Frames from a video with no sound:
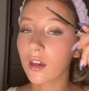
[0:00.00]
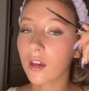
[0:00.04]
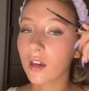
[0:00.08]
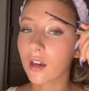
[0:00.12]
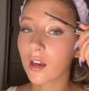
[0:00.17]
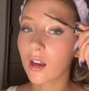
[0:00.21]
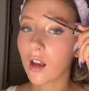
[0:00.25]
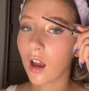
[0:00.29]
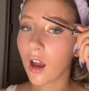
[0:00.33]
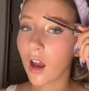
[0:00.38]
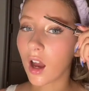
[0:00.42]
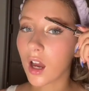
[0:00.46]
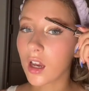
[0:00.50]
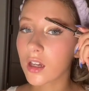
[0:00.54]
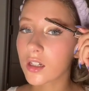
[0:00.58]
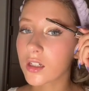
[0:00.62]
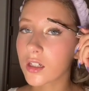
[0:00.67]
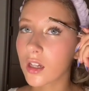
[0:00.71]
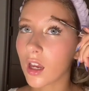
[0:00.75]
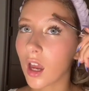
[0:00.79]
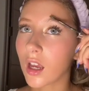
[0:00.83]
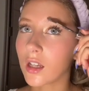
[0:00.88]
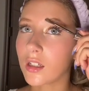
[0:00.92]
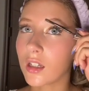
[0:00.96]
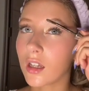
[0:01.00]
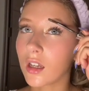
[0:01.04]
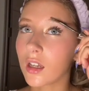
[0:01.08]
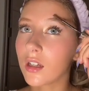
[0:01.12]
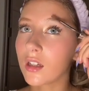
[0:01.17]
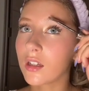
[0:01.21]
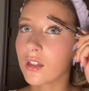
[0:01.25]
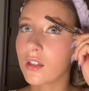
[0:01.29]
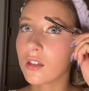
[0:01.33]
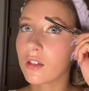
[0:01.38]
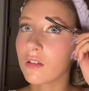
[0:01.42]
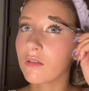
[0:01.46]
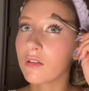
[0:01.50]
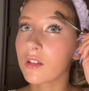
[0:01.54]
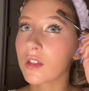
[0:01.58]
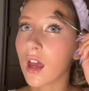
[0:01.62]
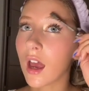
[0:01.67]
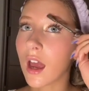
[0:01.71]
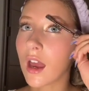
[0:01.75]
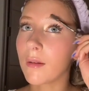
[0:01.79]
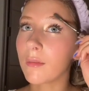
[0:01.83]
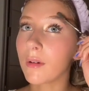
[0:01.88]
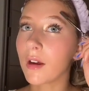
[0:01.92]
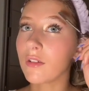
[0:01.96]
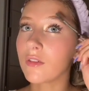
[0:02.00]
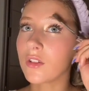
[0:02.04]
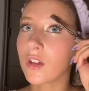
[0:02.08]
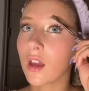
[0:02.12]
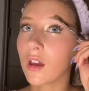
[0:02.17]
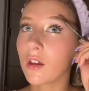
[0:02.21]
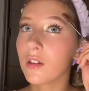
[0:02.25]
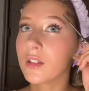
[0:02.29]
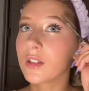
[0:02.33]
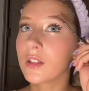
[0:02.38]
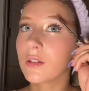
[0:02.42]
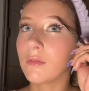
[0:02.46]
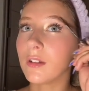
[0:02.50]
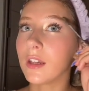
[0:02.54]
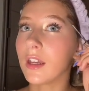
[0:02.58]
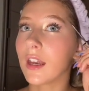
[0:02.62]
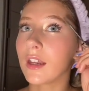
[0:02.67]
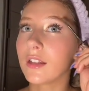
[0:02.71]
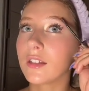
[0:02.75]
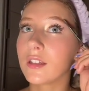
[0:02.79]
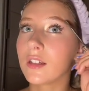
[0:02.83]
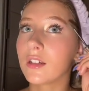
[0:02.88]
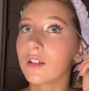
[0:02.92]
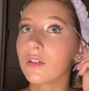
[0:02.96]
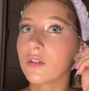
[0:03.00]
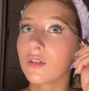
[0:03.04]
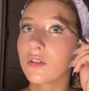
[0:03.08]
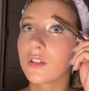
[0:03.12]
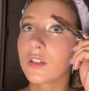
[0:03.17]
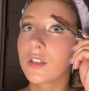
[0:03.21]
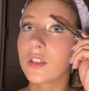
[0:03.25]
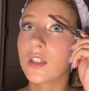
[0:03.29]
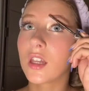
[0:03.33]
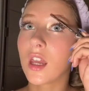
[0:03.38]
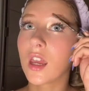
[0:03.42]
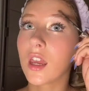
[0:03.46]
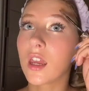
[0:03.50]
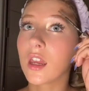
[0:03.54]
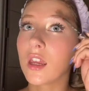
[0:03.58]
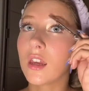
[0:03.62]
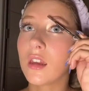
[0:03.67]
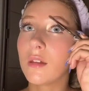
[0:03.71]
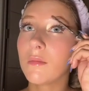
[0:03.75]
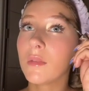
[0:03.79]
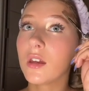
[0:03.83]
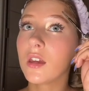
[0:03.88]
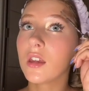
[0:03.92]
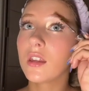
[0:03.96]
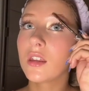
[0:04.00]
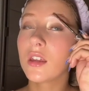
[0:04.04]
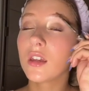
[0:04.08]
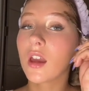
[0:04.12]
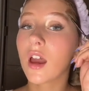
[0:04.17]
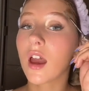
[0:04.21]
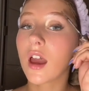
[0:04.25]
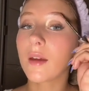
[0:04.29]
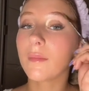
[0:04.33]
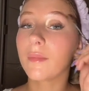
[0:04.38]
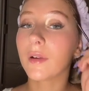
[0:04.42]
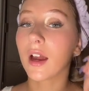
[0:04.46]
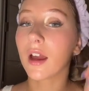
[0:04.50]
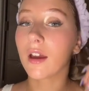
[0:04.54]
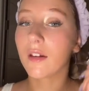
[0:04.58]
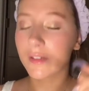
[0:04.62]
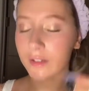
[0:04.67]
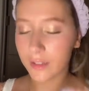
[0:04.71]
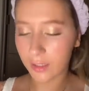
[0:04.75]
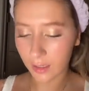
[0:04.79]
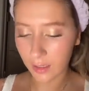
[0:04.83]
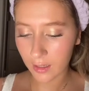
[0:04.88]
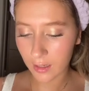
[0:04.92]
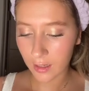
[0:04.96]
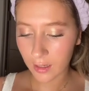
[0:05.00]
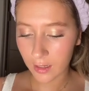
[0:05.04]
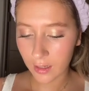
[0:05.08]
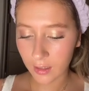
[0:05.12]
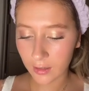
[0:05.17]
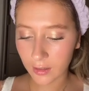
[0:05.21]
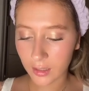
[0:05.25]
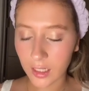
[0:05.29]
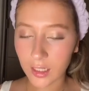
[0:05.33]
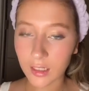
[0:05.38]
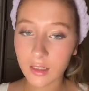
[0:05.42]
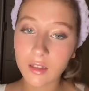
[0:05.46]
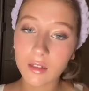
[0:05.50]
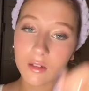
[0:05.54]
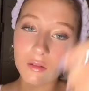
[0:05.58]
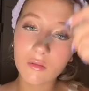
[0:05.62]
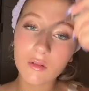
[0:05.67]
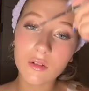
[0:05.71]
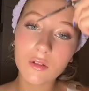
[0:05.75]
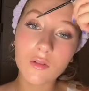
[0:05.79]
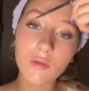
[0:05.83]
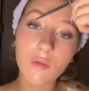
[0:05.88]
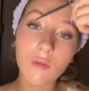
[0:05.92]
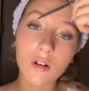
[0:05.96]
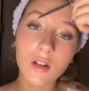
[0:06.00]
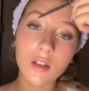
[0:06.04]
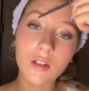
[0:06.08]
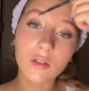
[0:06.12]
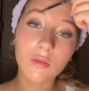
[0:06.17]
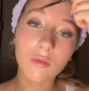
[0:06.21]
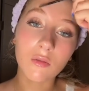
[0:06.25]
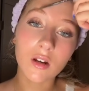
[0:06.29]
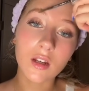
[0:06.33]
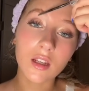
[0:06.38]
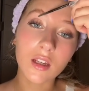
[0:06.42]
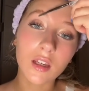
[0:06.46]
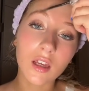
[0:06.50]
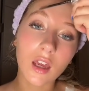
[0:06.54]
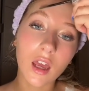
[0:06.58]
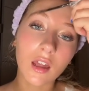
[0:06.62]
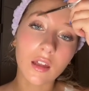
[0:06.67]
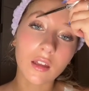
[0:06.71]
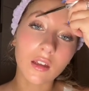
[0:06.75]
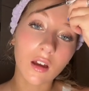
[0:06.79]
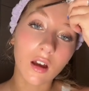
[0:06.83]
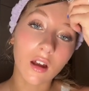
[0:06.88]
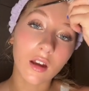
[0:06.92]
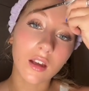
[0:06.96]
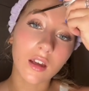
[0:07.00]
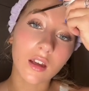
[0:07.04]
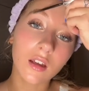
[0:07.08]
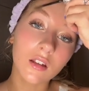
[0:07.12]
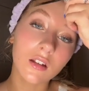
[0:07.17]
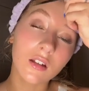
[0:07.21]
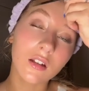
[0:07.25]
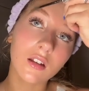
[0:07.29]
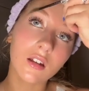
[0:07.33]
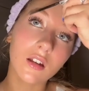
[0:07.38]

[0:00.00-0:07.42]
gosh, I did use eyebrow gel, so we get to tame the eyebrows. Thank you, 2020 Elliana.